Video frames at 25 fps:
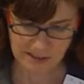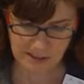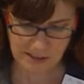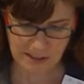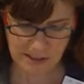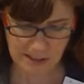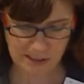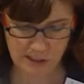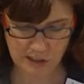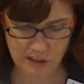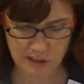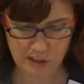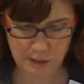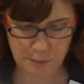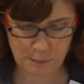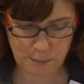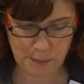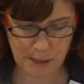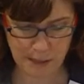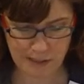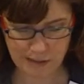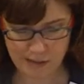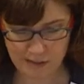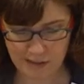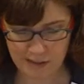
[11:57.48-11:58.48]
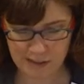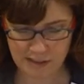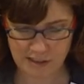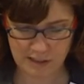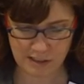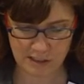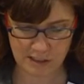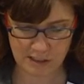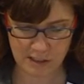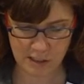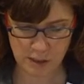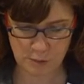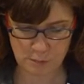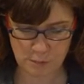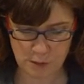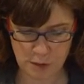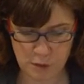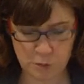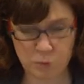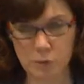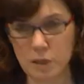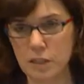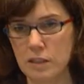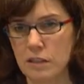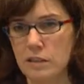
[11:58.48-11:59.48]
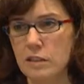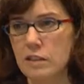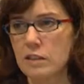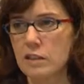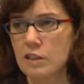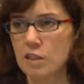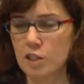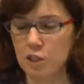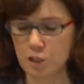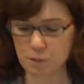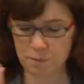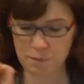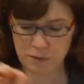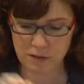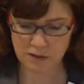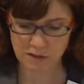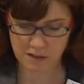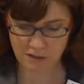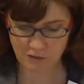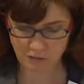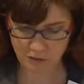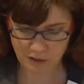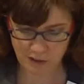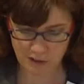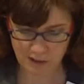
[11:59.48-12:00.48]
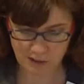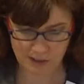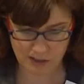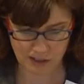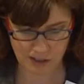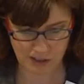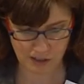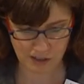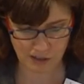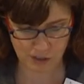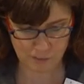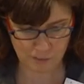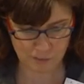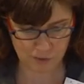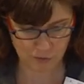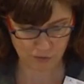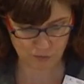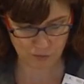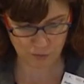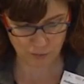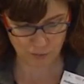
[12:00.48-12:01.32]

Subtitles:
the interdependencies between specific types of